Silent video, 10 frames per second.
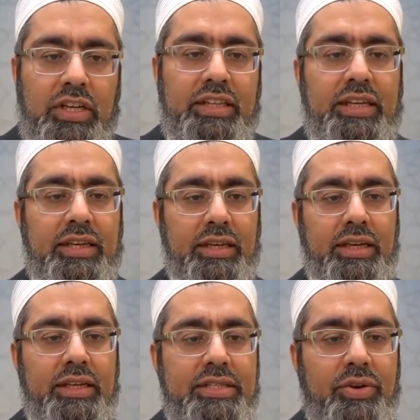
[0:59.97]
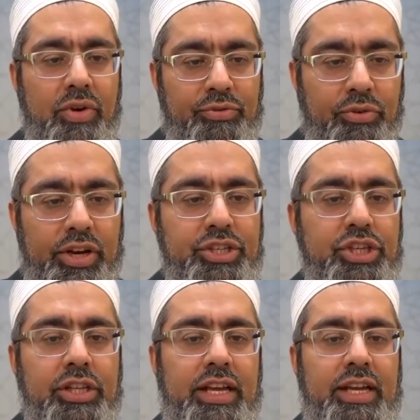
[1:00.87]
That it's a
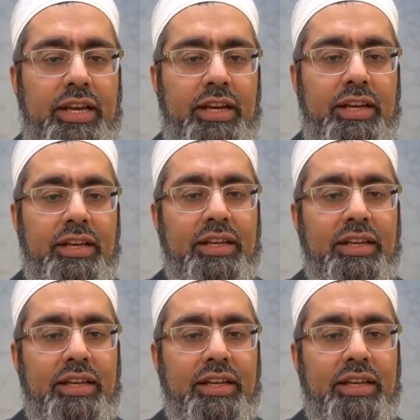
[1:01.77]
referential L.